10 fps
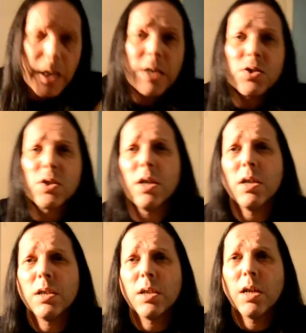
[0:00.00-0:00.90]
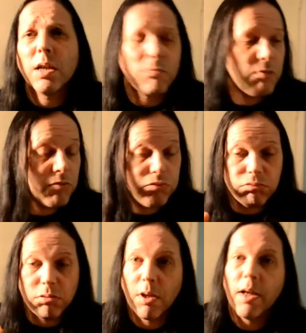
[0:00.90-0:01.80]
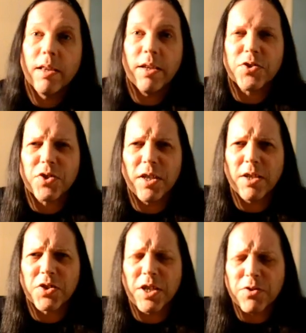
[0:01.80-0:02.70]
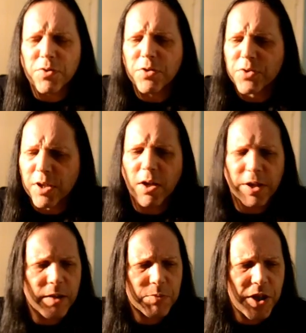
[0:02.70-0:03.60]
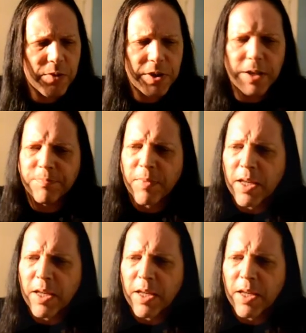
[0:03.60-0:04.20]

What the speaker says: Let's introduce the lineup, shall we then?